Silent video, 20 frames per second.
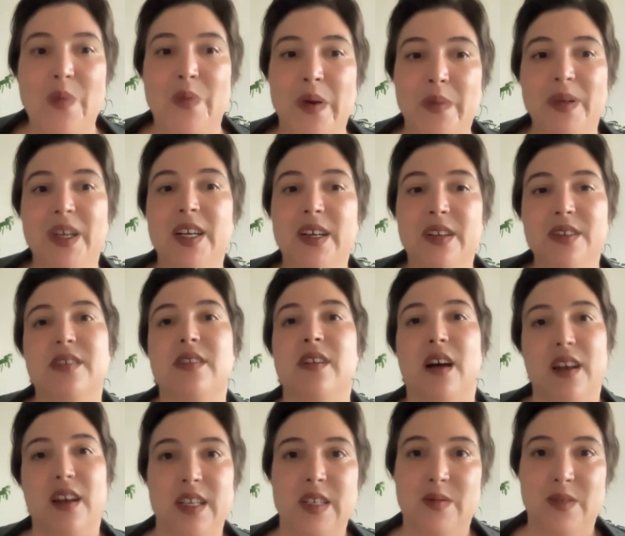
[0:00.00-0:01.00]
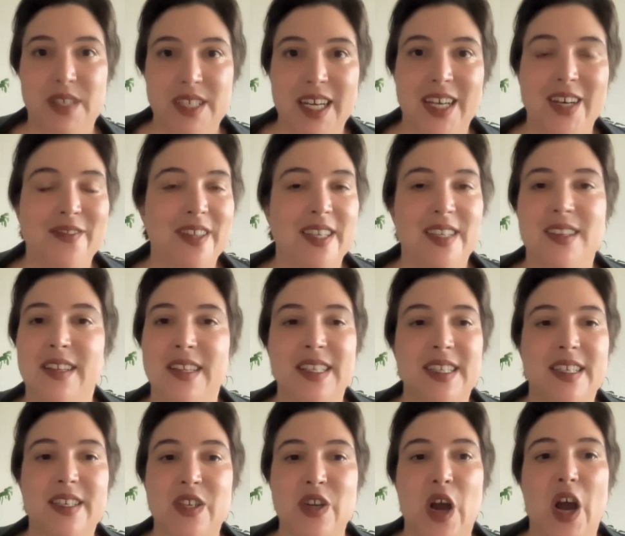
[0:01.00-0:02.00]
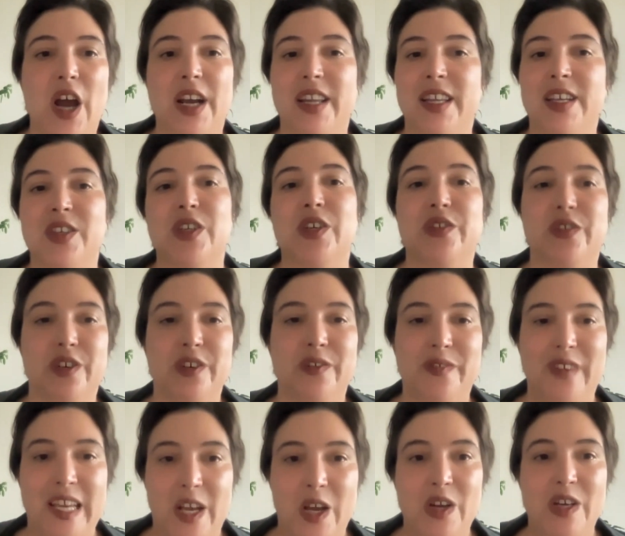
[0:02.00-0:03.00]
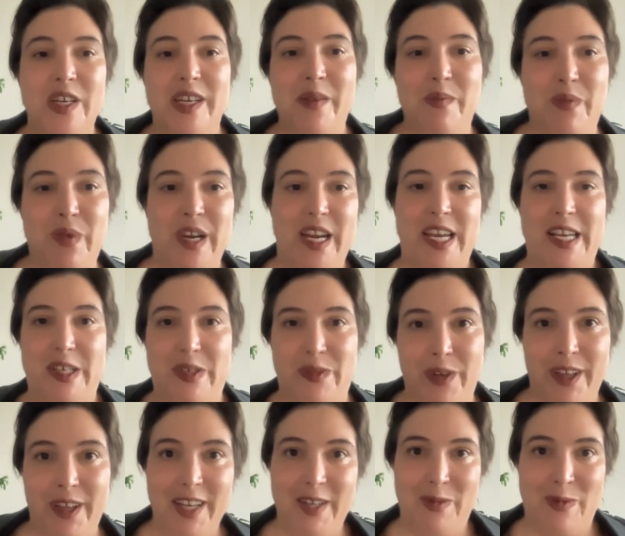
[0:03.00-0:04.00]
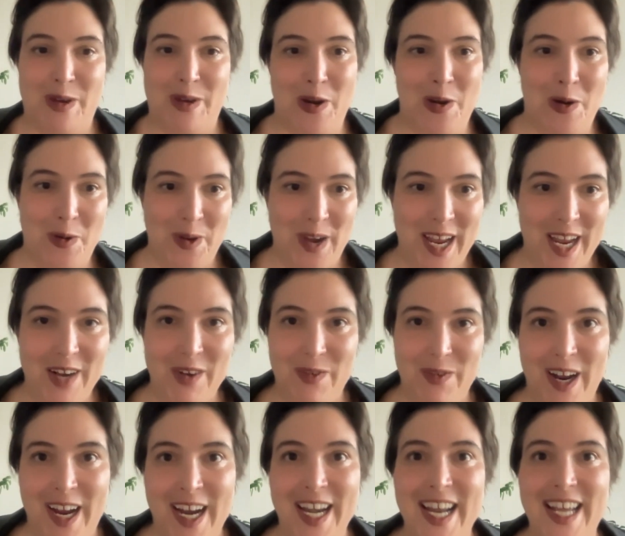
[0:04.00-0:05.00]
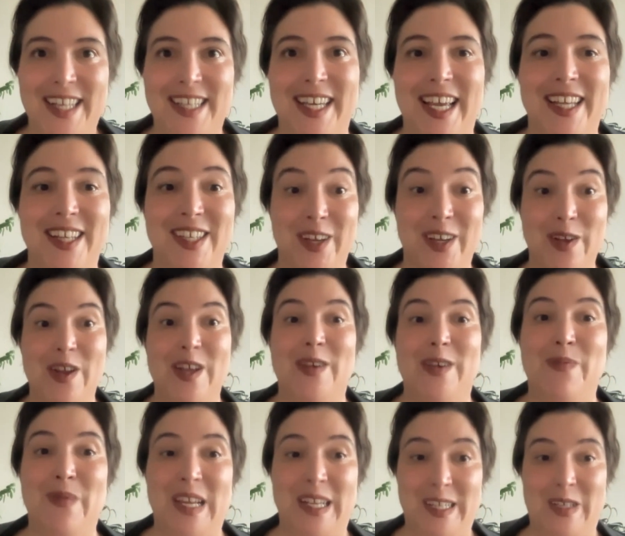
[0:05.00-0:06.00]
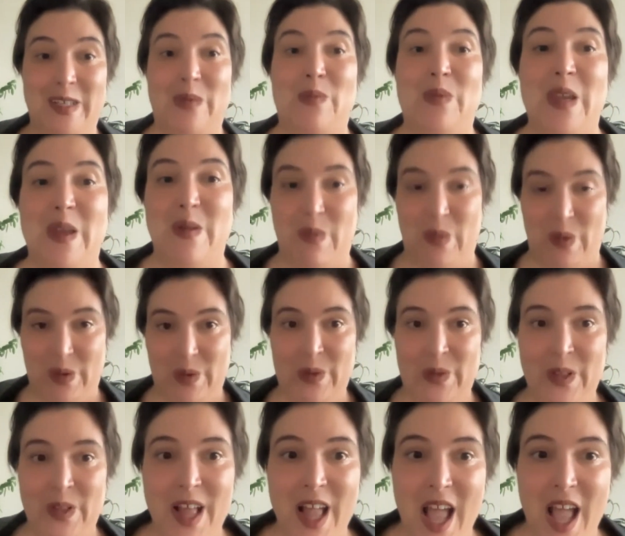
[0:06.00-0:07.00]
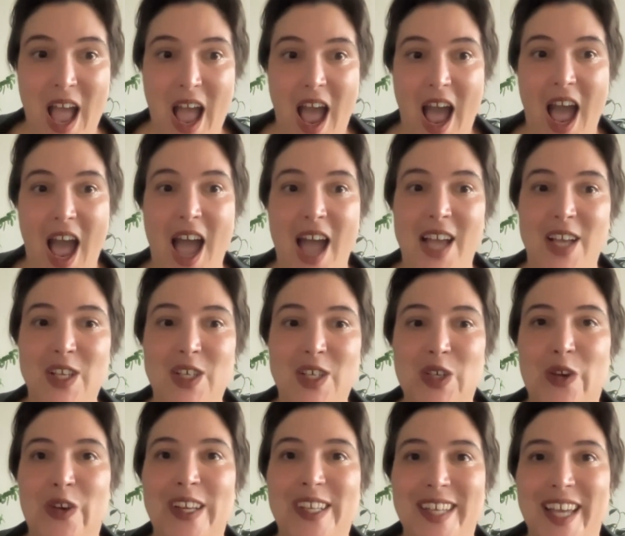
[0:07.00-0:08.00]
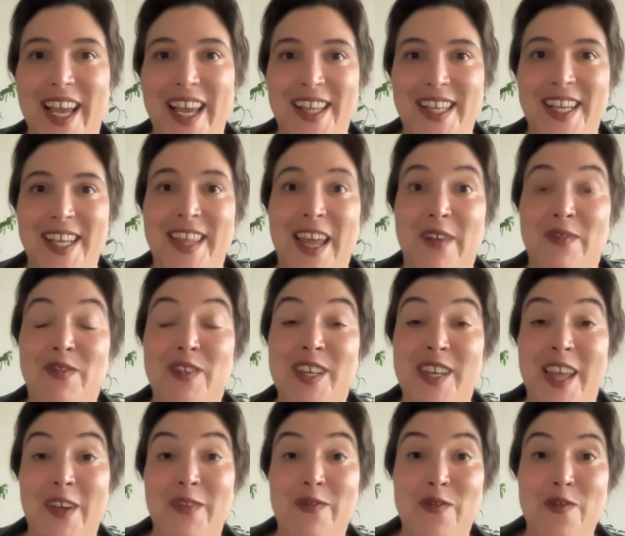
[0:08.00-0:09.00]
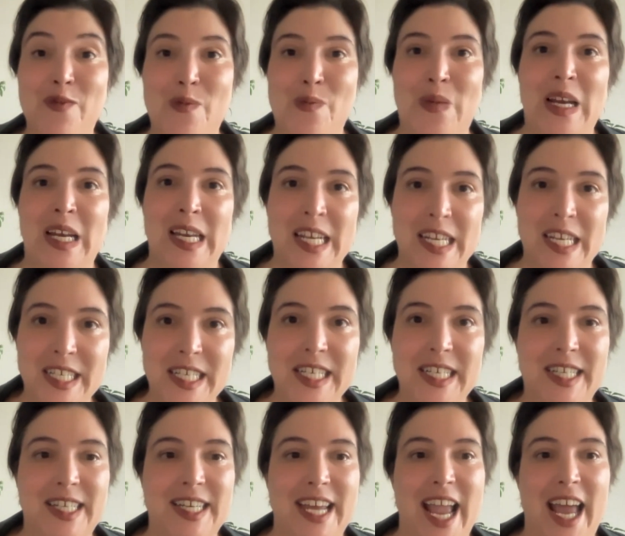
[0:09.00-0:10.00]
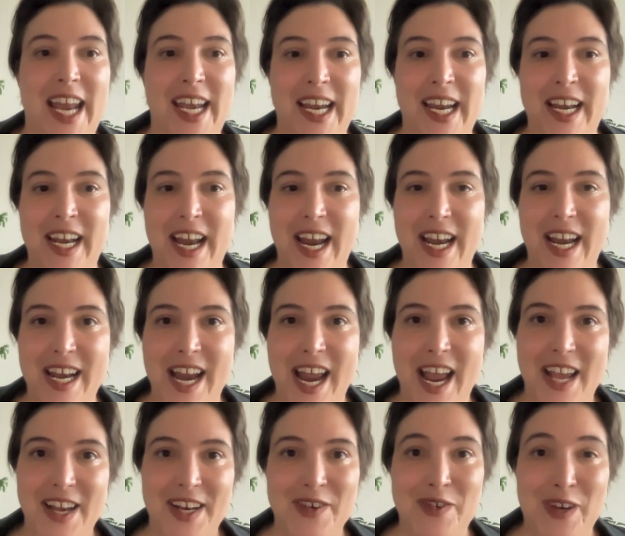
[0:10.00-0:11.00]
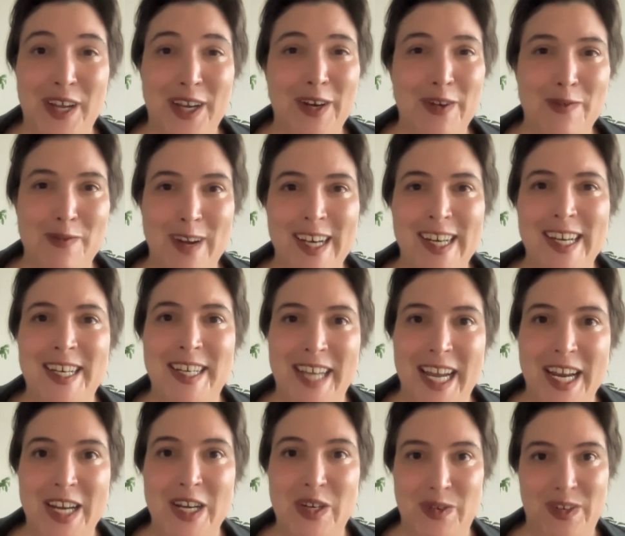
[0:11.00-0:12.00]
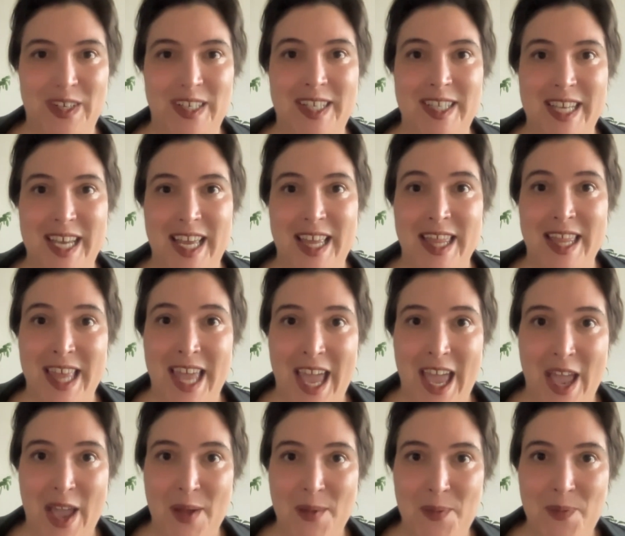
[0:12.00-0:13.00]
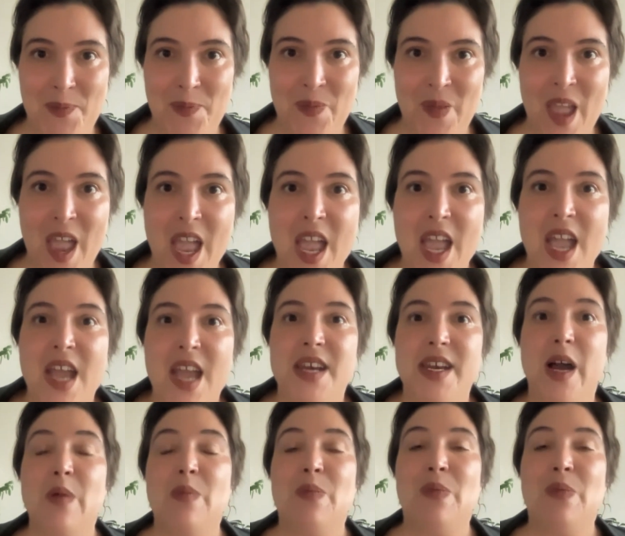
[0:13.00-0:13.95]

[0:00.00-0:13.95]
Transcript: biblical scholars will tell you, this is not the children of contemporary Israel as we know it, right? It means the people. So they've maliciously and done a really dangerous thing there. Now,